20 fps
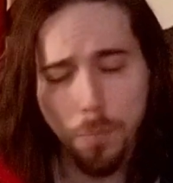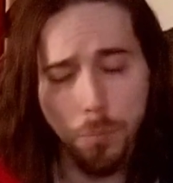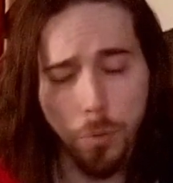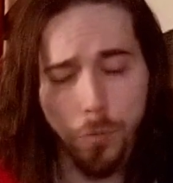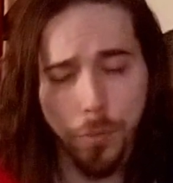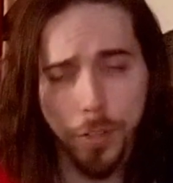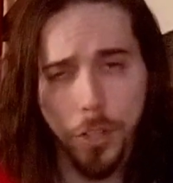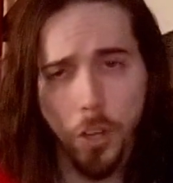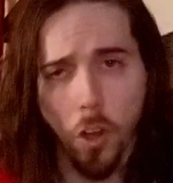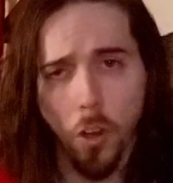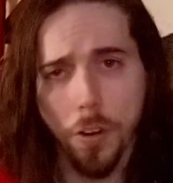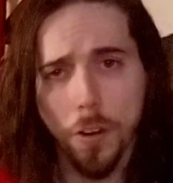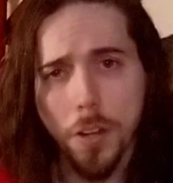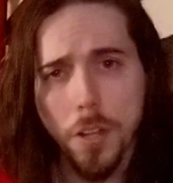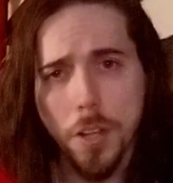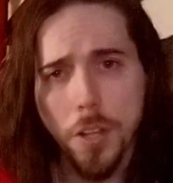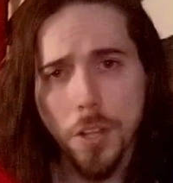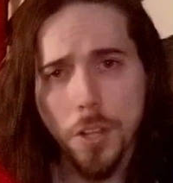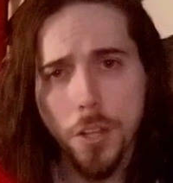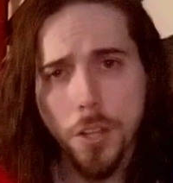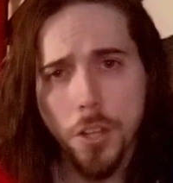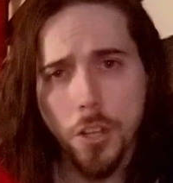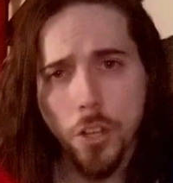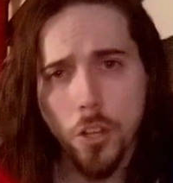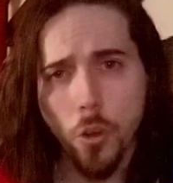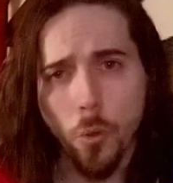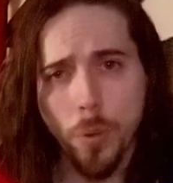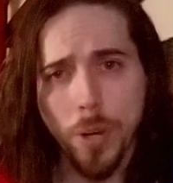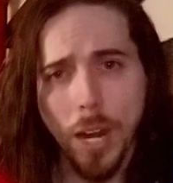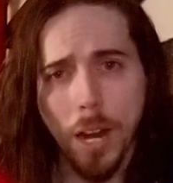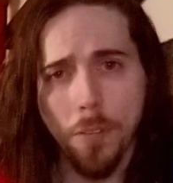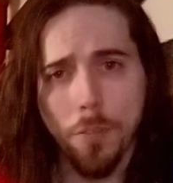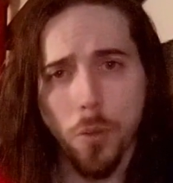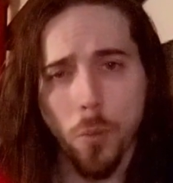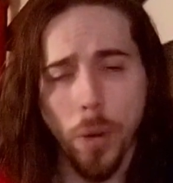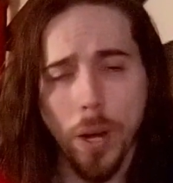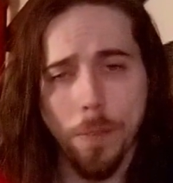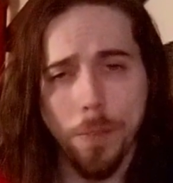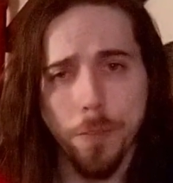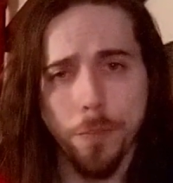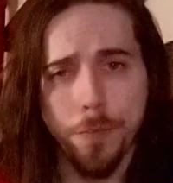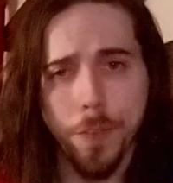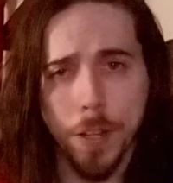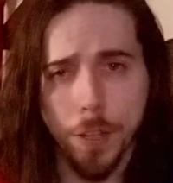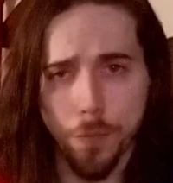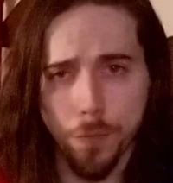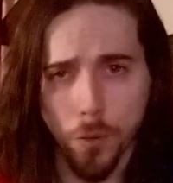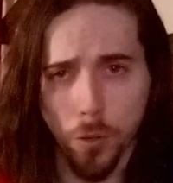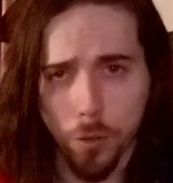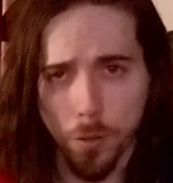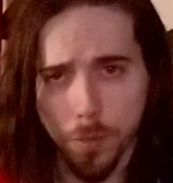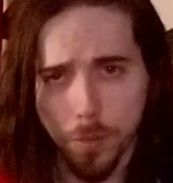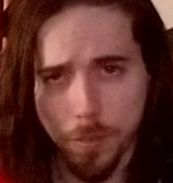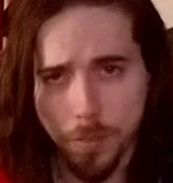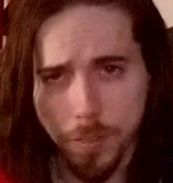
Moving on, we have the Way of the Faithful.